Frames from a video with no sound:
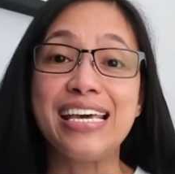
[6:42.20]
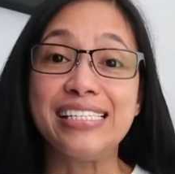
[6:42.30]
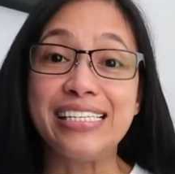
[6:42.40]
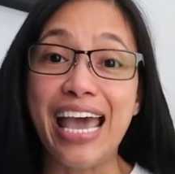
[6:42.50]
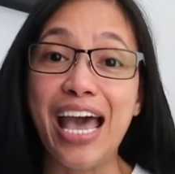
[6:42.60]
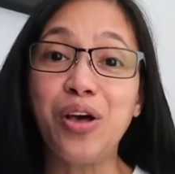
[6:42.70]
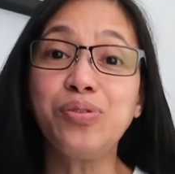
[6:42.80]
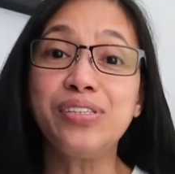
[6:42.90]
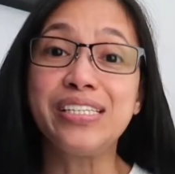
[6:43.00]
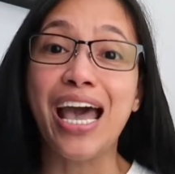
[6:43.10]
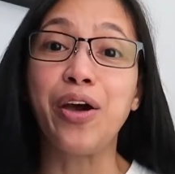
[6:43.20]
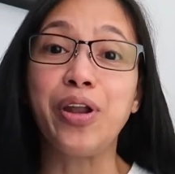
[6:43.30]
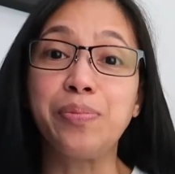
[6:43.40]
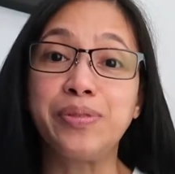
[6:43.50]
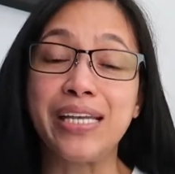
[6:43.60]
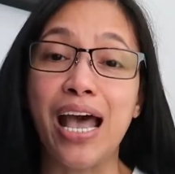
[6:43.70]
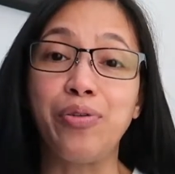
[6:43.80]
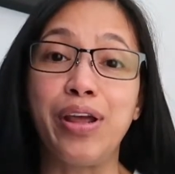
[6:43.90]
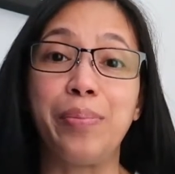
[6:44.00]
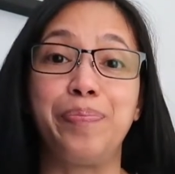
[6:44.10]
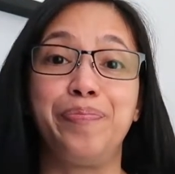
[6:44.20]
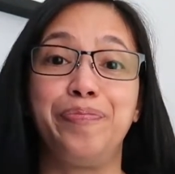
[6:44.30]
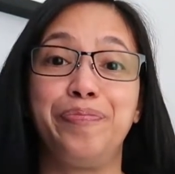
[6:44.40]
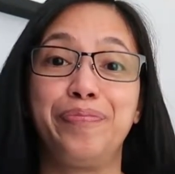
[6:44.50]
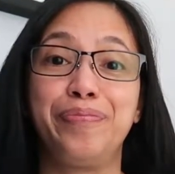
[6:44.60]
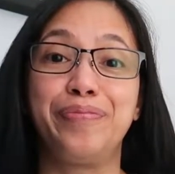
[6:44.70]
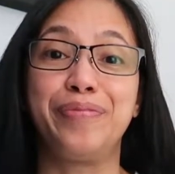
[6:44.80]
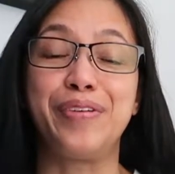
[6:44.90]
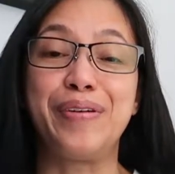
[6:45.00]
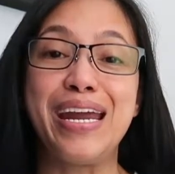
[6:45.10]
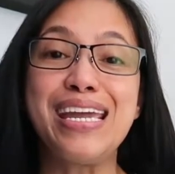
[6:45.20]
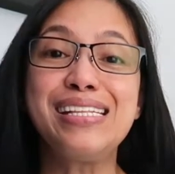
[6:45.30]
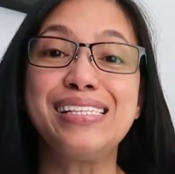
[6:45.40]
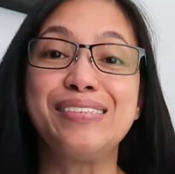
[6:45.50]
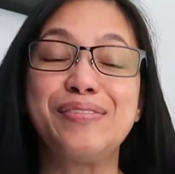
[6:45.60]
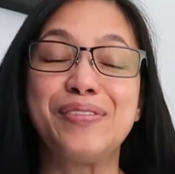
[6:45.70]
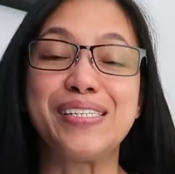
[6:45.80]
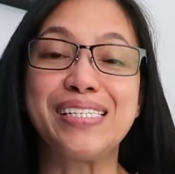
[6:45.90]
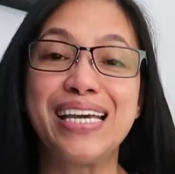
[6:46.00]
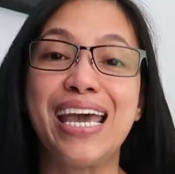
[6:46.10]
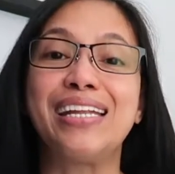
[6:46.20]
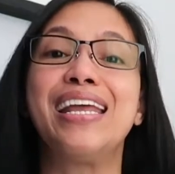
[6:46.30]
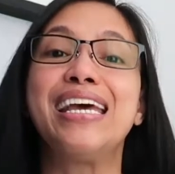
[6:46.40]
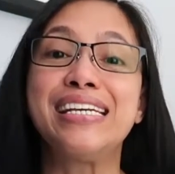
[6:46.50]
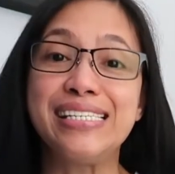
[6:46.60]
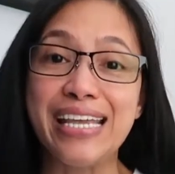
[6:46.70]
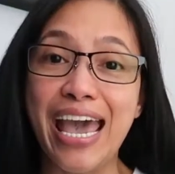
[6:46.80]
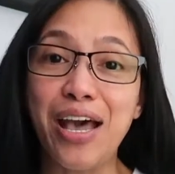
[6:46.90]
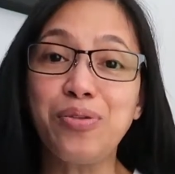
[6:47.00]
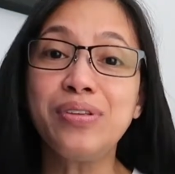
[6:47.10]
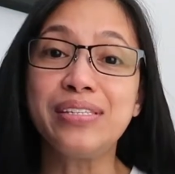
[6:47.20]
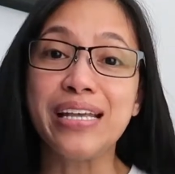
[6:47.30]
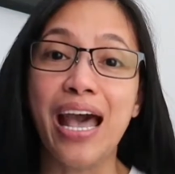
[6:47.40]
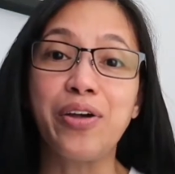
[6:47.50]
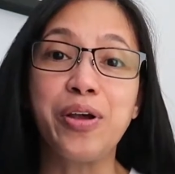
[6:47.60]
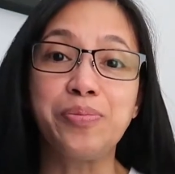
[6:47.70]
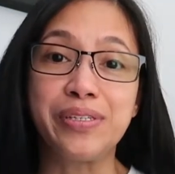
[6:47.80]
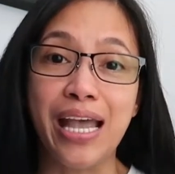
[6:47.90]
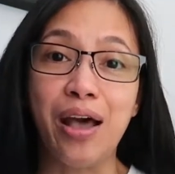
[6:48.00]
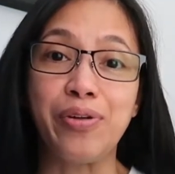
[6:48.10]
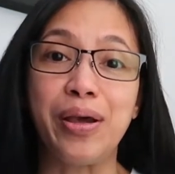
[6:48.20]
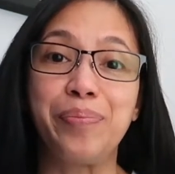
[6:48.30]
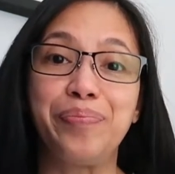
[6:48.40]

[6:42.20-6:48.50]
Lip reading: Down, down, up, down, up. All right? Once again. Down, down, up, down, up.